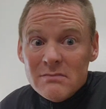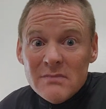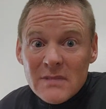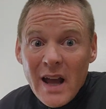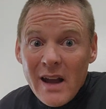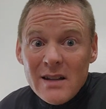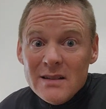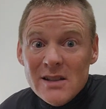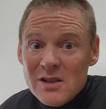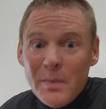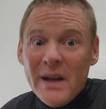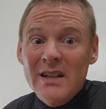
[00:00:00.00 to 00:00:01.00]
Okay,
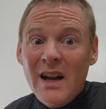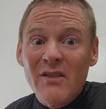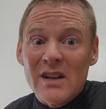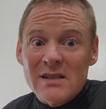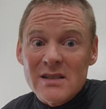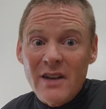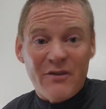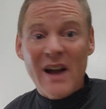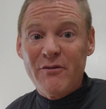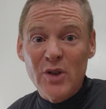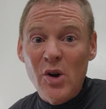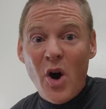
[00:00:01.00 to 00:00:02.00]
there's a big difference. If I
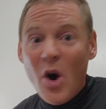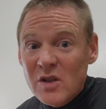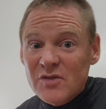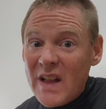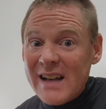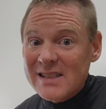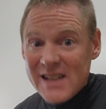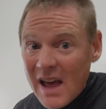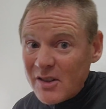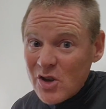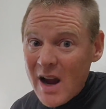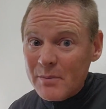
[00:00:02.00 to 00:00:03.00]
flew a hoax flex
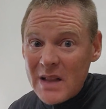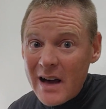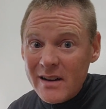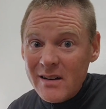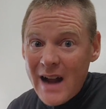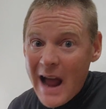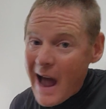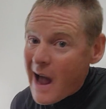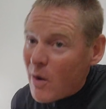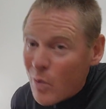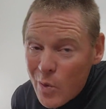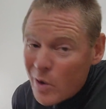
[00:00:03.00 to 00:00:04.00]
death trap glider,
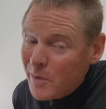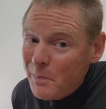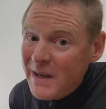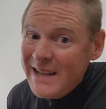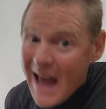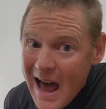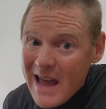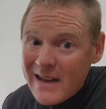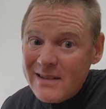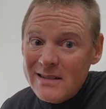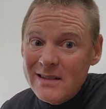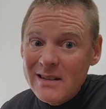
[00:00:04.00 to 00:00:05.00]
I would be
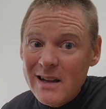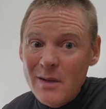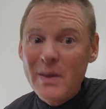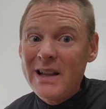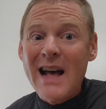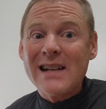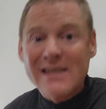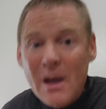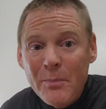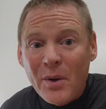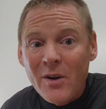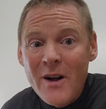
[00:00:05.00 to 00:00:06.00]
dead. It'd be that
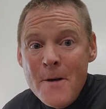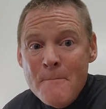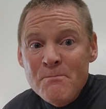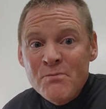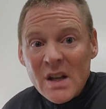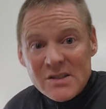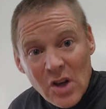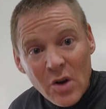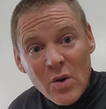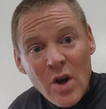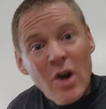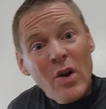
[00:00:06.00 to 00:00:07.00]
simple.
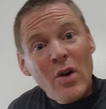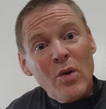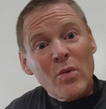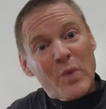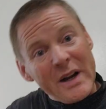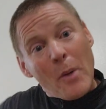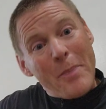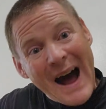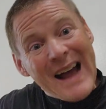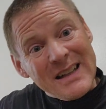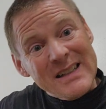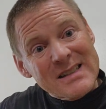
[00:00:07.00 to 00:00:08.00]
So real
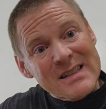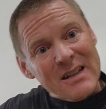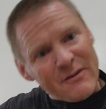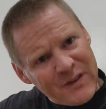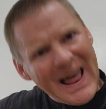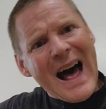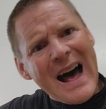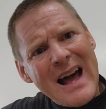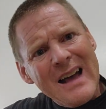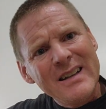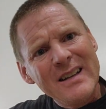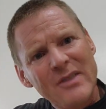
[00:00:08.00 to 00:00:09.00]
pilots can
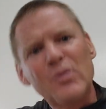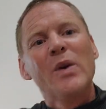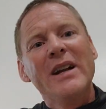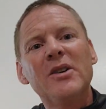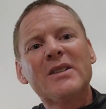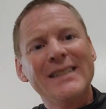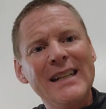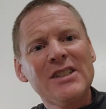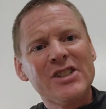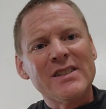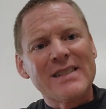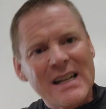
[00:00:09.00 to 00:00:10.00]
fly in real conditions.